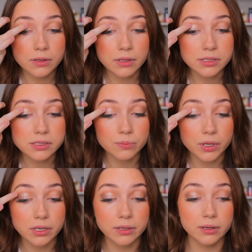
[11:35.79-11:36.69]
That's the
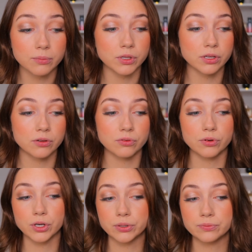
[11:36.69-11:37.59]
pigment I'm looking
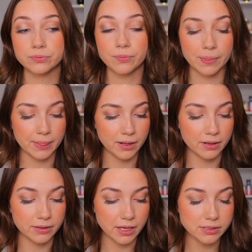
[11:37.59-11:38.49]
for.
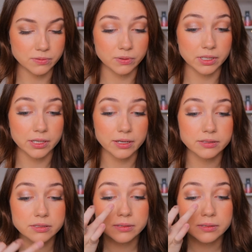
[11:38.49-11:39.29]
That's really nice.